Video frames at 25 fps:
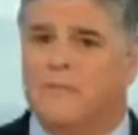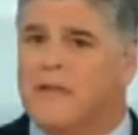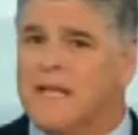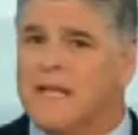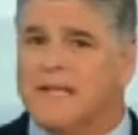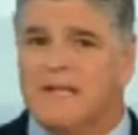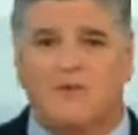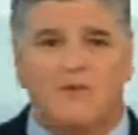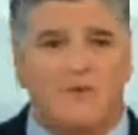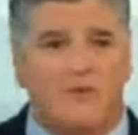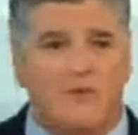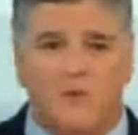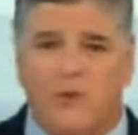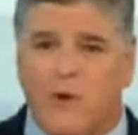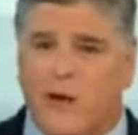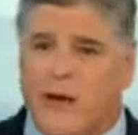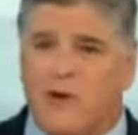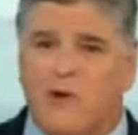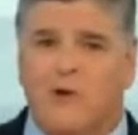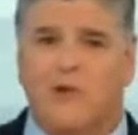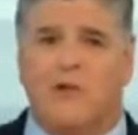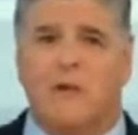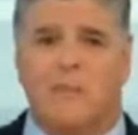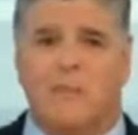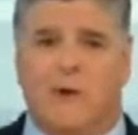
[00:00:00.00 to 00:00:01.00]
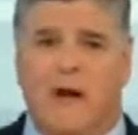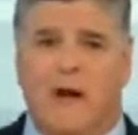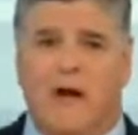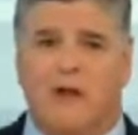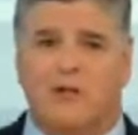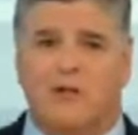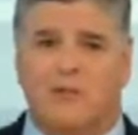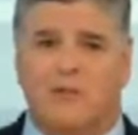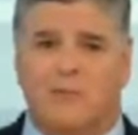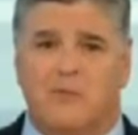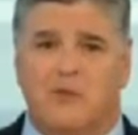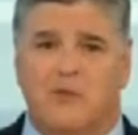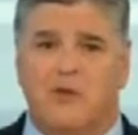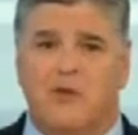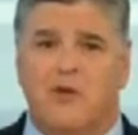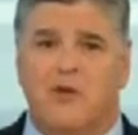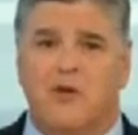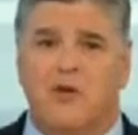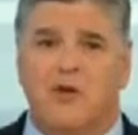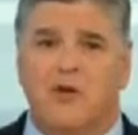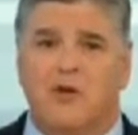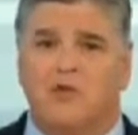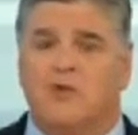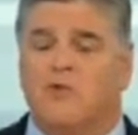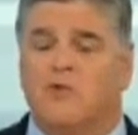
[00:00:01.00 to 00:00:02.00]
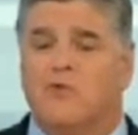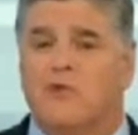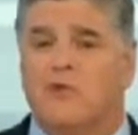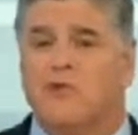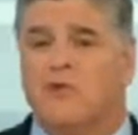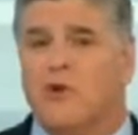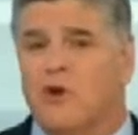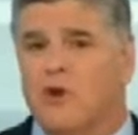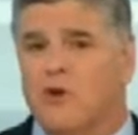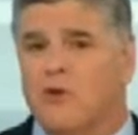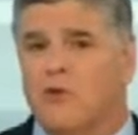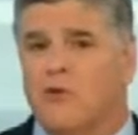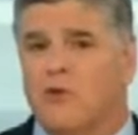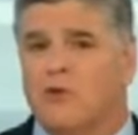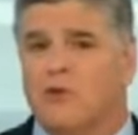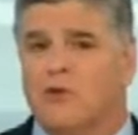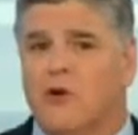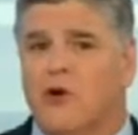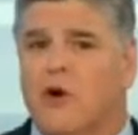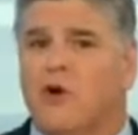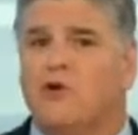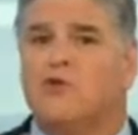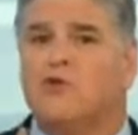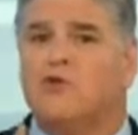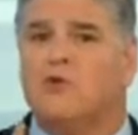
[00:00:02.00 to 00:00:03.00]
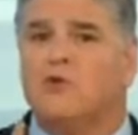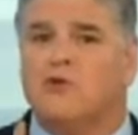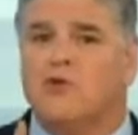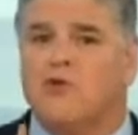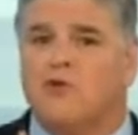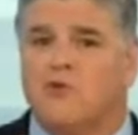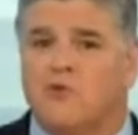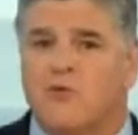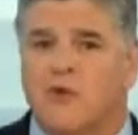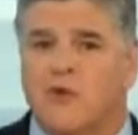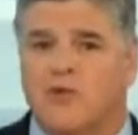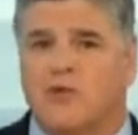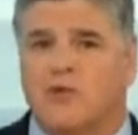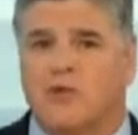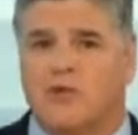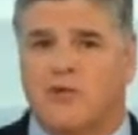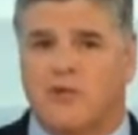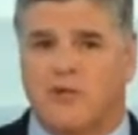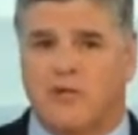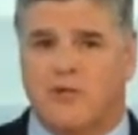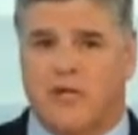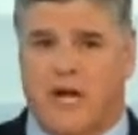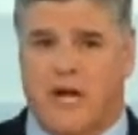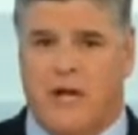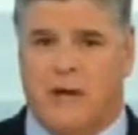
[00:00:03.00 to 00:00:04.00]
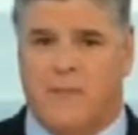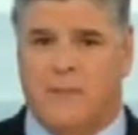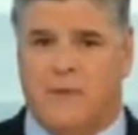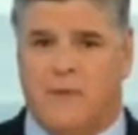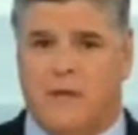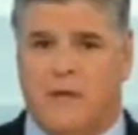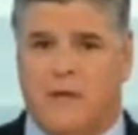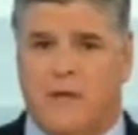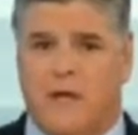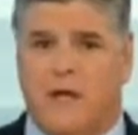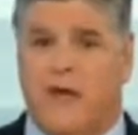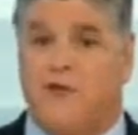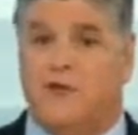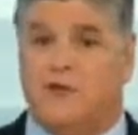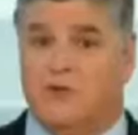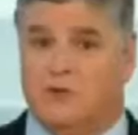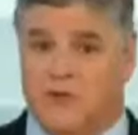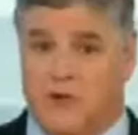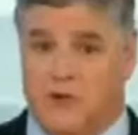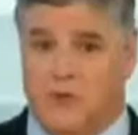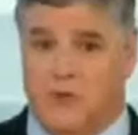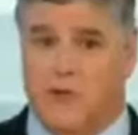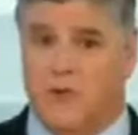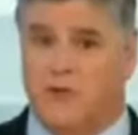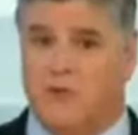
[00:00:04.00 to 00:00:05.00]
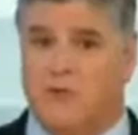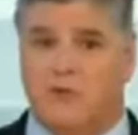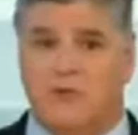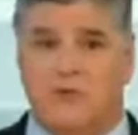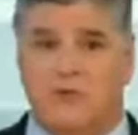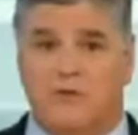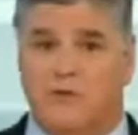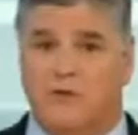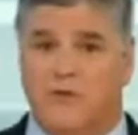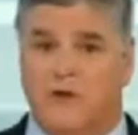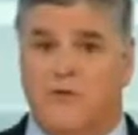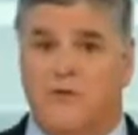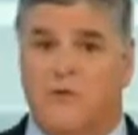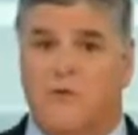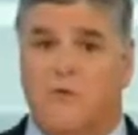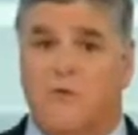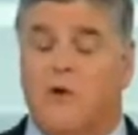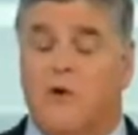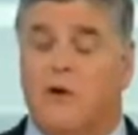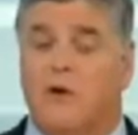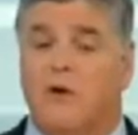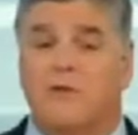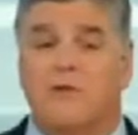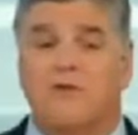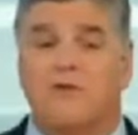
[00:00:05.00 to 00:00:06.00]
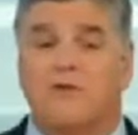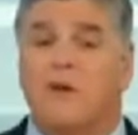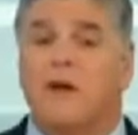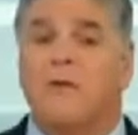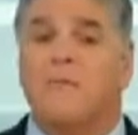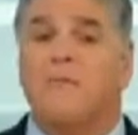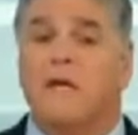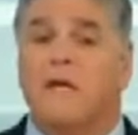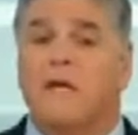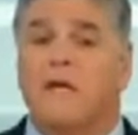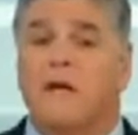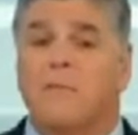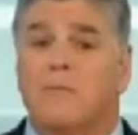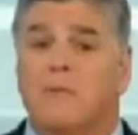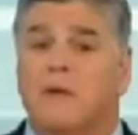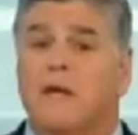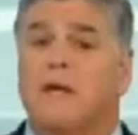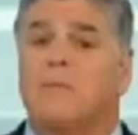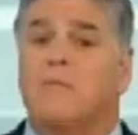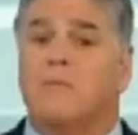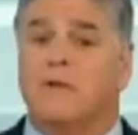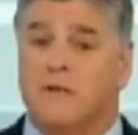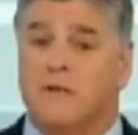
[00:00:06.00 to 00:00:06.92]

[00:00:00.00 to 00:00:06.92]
it's rarely possible to return the law to its original shape. As someone who was never a part of the Trump campaign,